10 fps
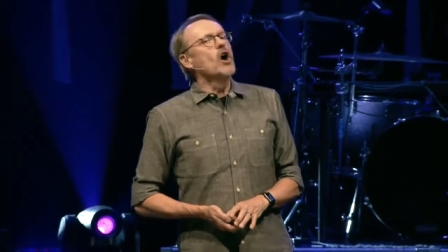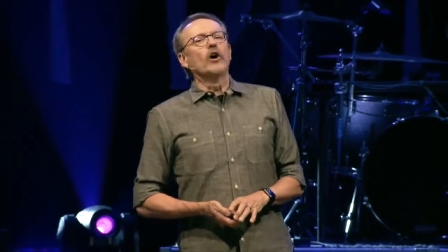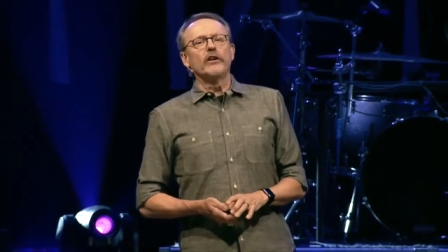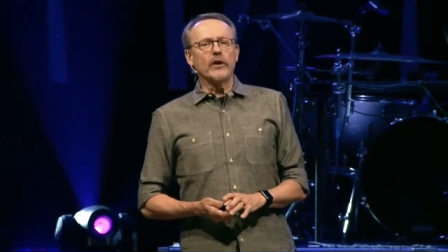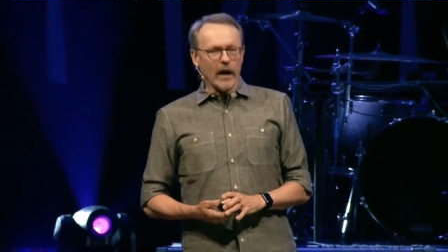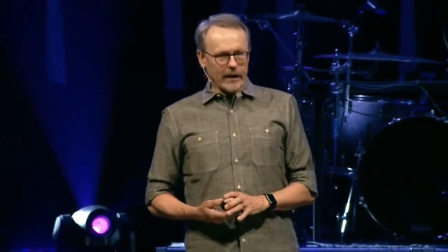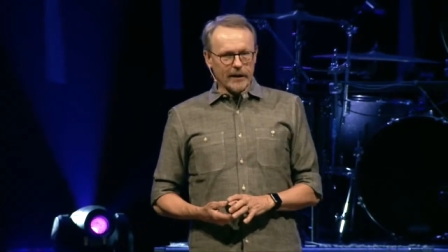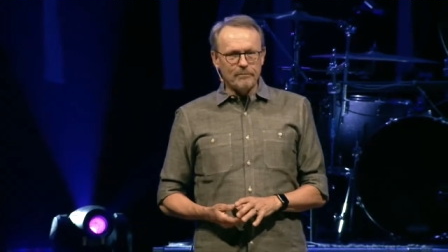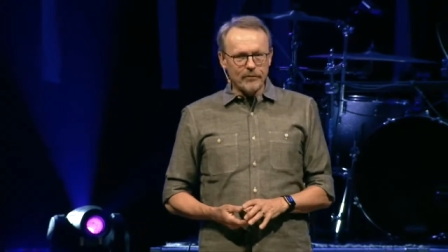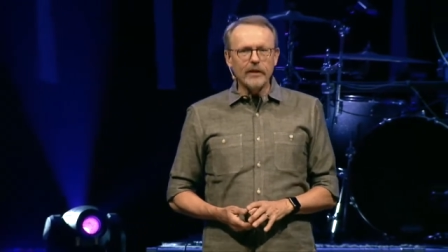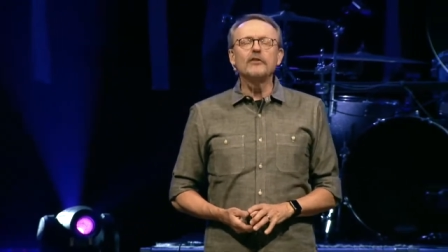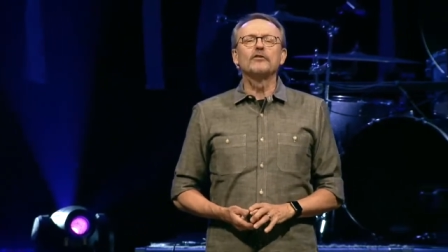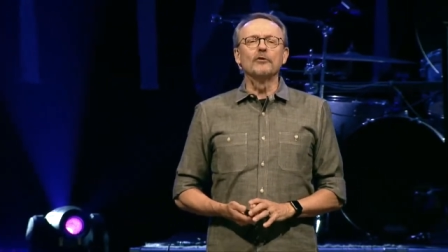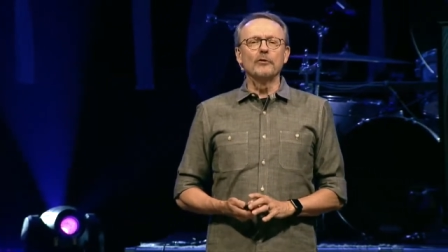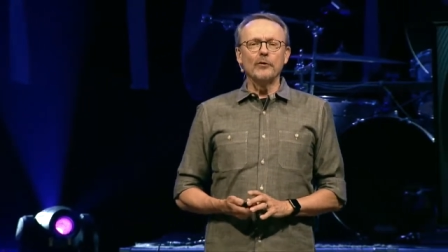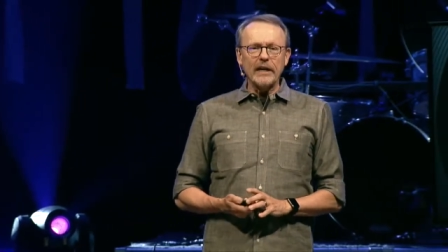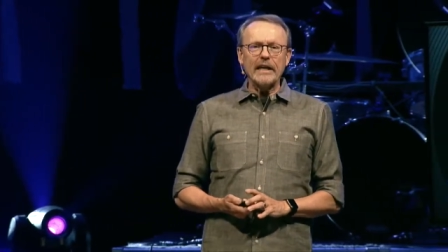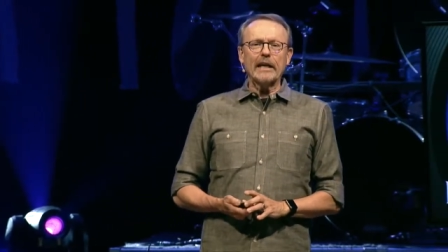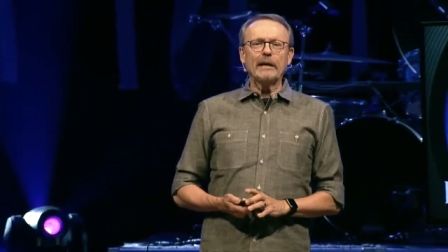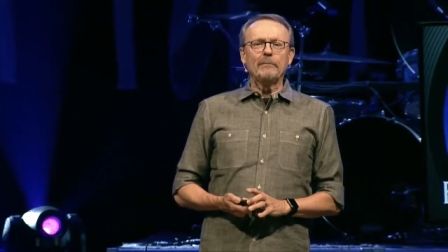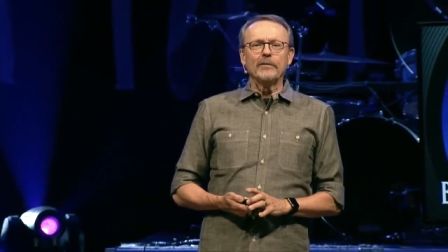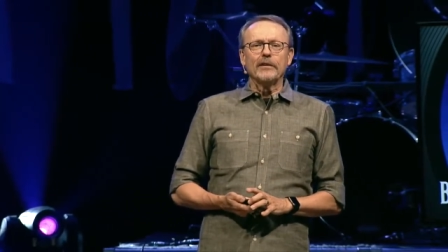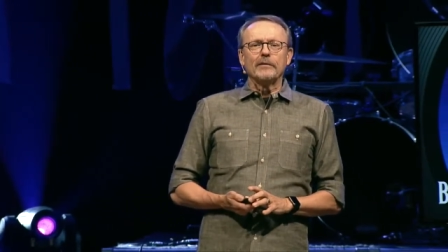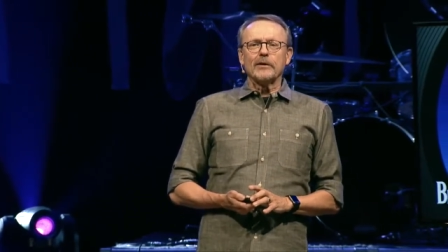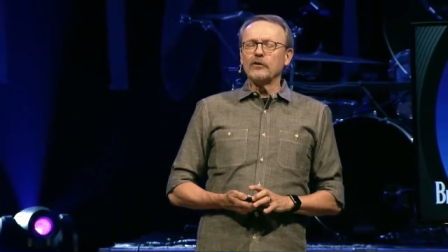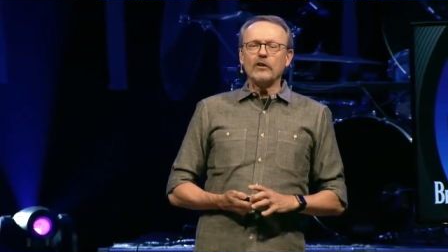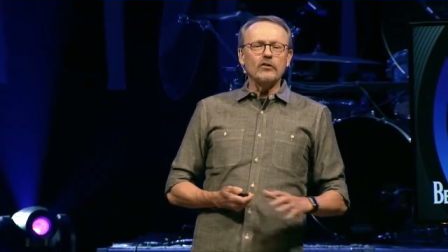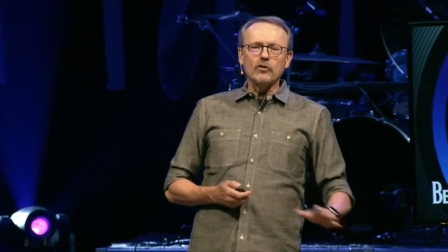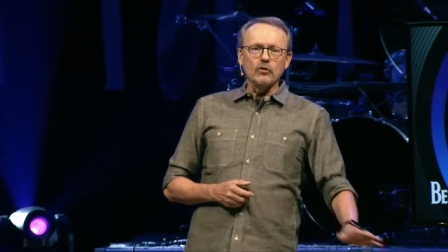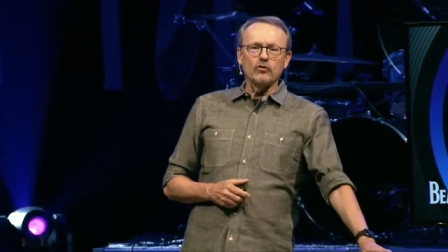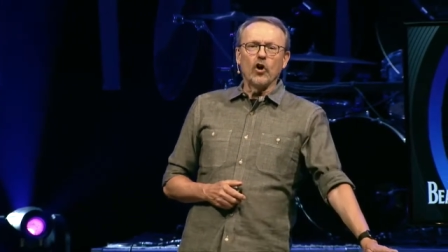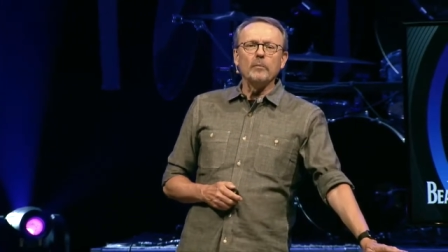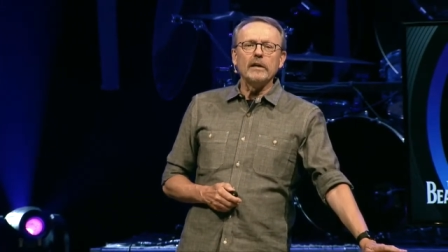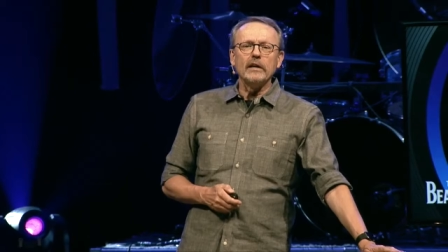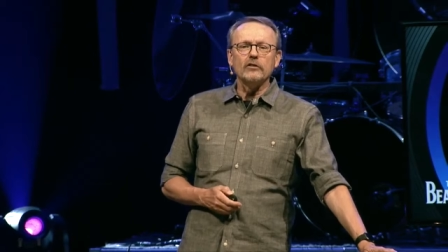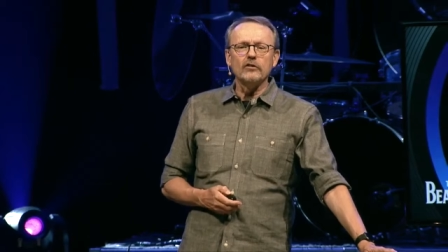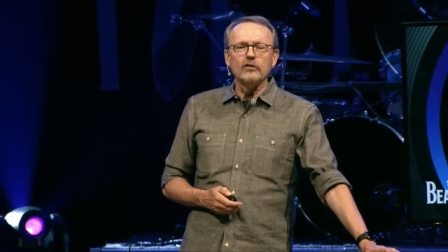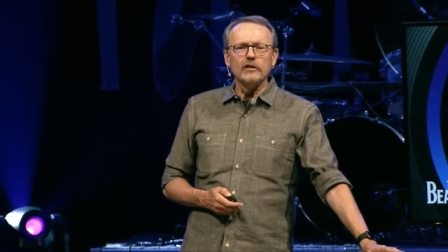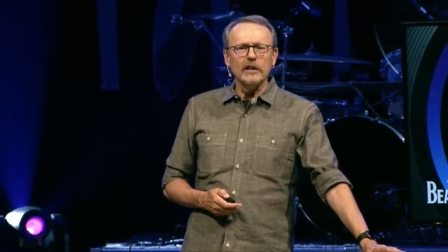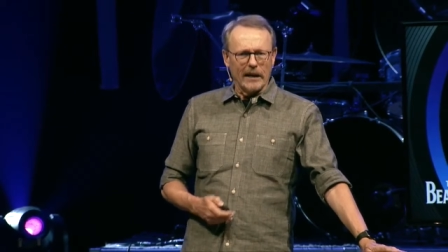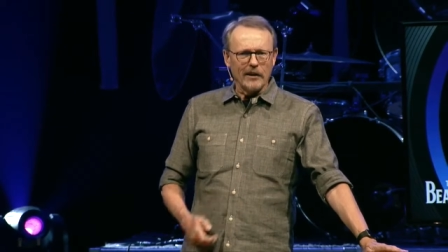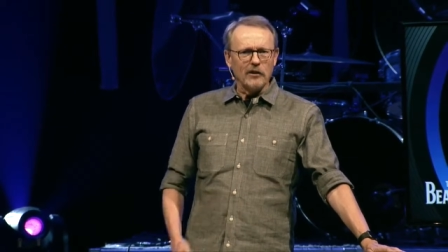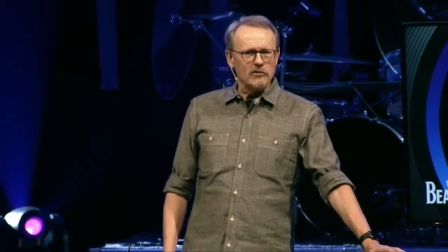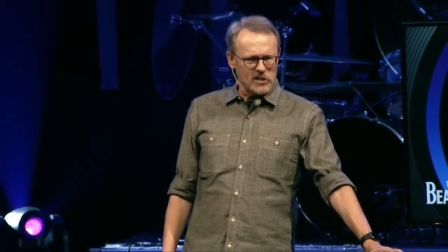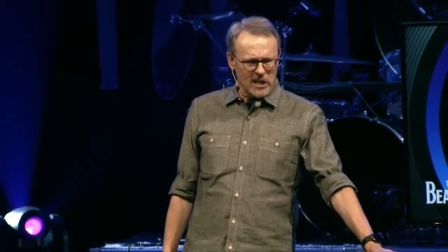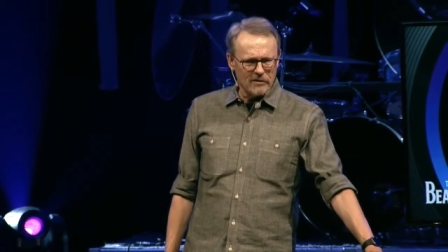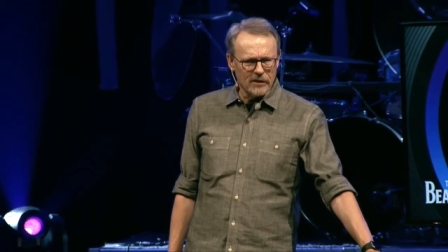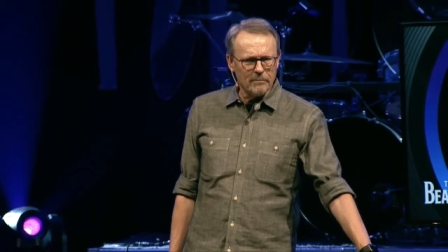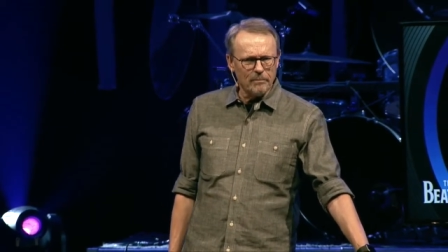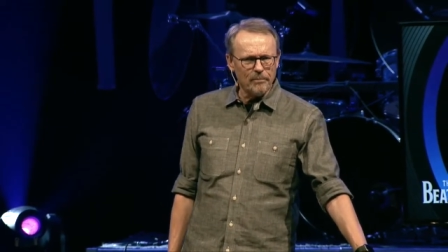You got it. It's Ricky. Because they still saw me as kind of seven.